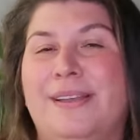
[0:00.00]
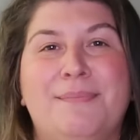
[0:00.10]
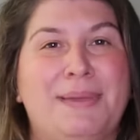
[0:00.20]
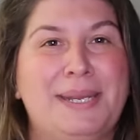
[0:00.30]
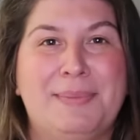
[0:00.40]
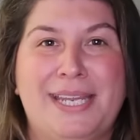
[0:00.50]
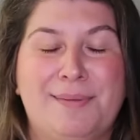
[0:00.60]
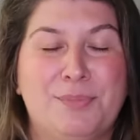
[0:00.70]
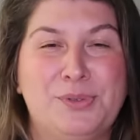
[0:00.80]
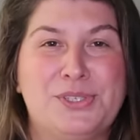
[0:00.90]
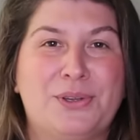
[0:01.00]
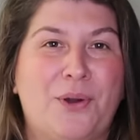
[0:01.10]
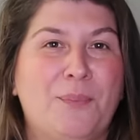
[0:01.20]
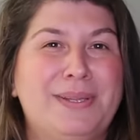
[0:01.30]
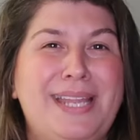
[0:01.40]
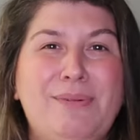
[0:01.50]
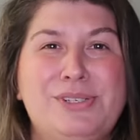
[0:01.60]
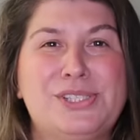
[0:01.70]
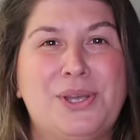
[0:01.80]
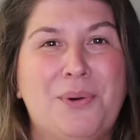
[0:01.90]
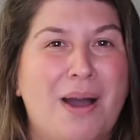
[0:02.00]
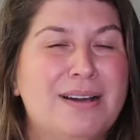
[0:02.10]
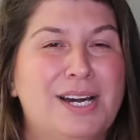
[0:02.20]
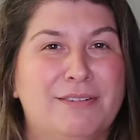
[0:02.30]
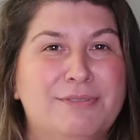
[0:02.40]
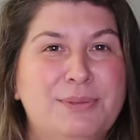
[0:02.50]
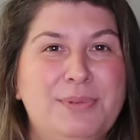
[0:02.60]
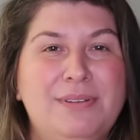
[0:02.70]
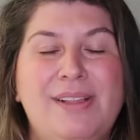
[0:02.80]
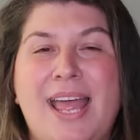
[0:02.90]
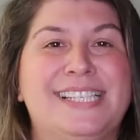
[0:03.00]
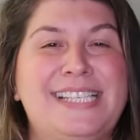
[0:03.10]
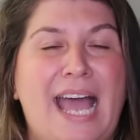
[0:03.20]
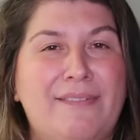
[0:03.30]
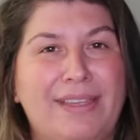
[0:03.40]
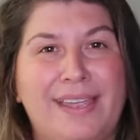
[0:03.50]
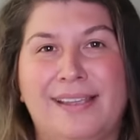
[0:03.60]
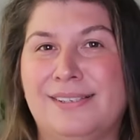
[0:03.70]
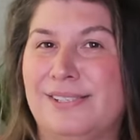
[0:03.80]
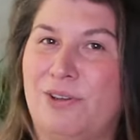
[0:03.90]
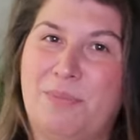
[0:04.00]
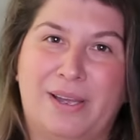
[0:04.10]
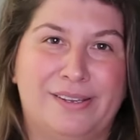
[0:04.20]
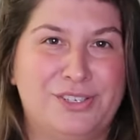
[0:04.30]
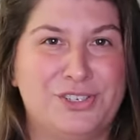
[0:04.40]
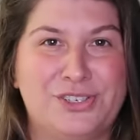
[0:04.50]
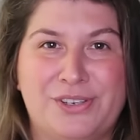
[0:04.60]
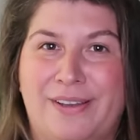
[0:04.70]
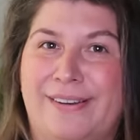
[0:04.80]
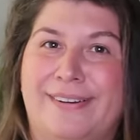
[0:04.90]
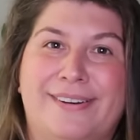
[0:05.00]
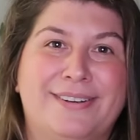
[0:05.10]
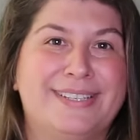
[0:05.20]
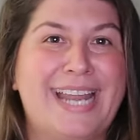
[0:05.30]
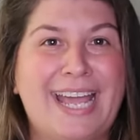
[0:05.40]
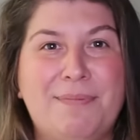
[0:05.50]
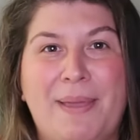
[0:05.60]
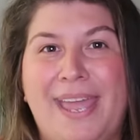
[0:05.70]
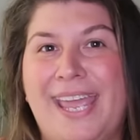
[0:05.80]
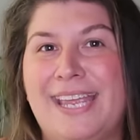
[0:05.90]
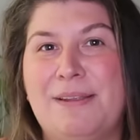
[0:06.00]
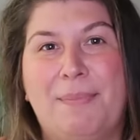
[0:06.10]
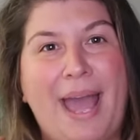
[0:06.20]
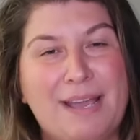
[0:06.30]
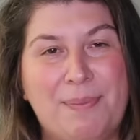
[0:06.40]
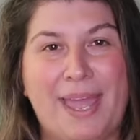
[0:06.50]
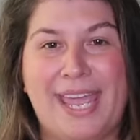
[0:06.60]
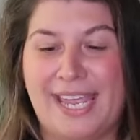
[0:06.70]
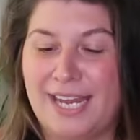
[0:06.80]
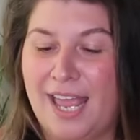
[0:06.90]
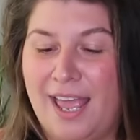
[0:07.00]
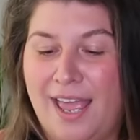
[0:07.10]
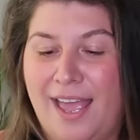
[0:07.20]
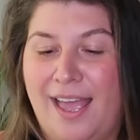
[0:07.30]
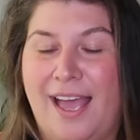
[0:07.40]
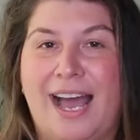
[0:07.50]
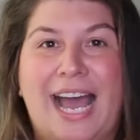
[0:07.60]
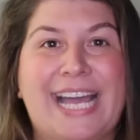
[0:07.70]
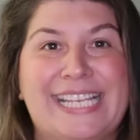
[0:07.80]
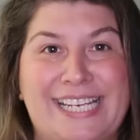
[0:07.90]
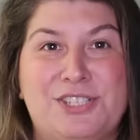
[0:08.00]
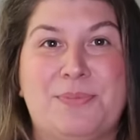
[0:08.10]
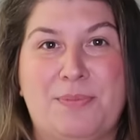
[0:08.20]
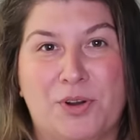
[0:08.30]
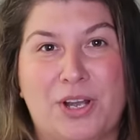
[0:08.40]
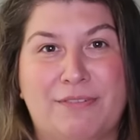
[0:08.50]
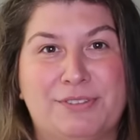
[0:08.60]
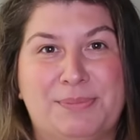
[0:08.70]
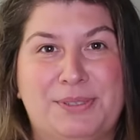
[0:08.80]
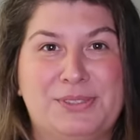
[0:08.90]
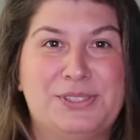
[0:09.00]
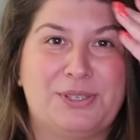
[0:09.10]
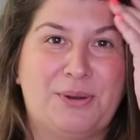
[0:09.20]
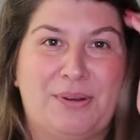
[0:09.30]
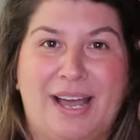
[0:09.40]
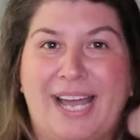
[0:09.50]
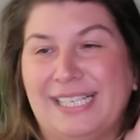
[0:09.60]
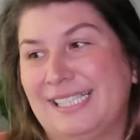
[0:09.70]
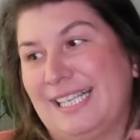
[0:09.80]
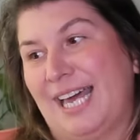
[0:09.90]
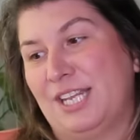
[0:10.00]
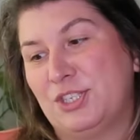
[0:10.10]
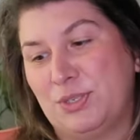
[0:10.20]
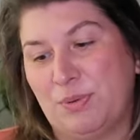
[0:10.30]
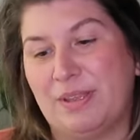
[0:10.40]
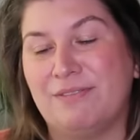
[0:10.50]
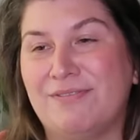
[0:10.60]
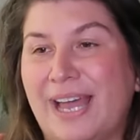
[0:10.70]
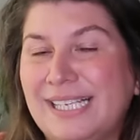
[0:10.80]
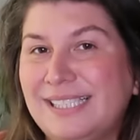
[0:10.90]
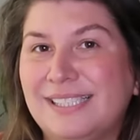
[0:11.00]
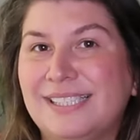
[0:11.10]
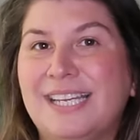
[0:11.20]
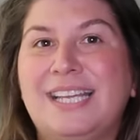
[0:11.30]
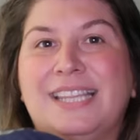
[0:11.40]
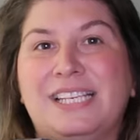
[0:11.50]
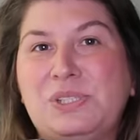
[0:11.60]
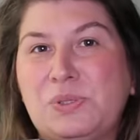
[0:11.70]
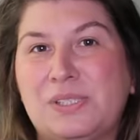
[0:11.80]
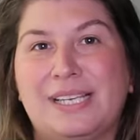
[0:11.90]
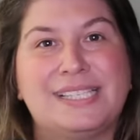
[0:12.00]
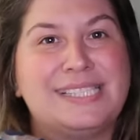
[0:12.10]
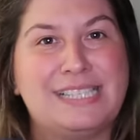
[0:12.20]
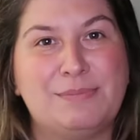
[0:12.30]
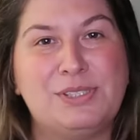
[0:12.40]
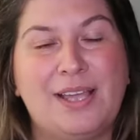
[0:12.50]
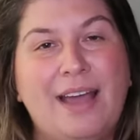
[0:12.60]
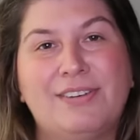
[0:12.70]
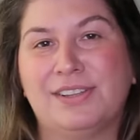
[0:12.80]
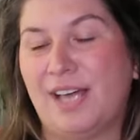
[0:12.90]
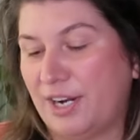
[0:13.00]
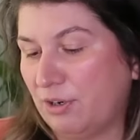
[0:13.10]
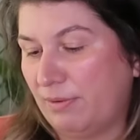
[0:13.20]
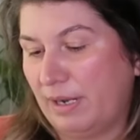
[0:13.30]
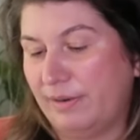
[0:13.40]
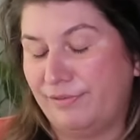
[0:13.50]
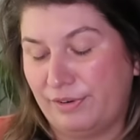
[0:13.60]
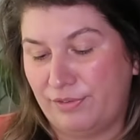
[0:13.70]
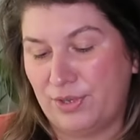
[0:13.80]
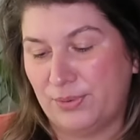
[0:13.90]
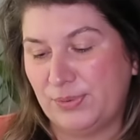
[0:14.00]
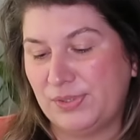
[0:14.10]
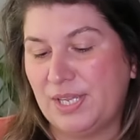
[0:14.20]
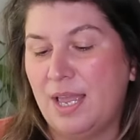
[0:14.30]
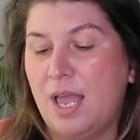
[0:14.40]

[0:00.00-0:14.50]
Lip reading: many moons ago, but they were so uncomfortable. Since having so much neck pain, back pain, I needed to be more comfortable. So I decided to invest. This seems to have a lot of great reviews.